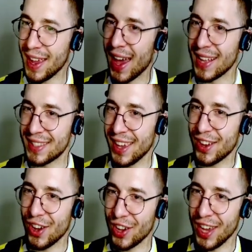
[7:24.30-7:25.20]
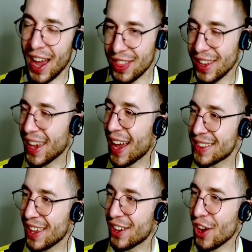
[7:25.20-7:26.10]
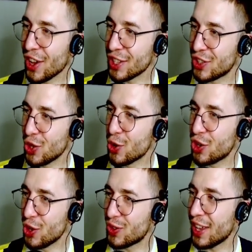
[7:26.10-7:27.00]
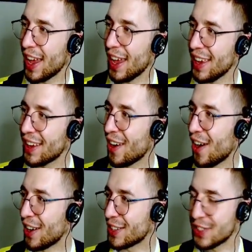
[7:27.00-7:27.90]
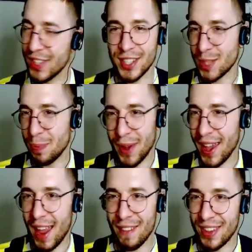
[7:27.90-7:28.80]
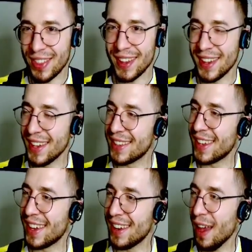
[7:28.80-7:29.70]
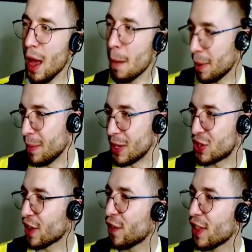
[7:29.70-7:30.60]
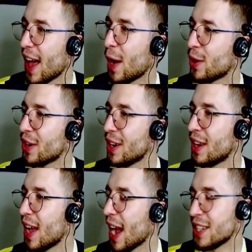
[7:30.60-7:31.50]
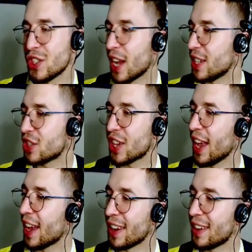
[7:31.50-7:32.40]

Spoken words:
Hete Cookie. I think Hete Cookie's too cute to hate, honestly, despite everything he did. But Mystic Flower, I just can't.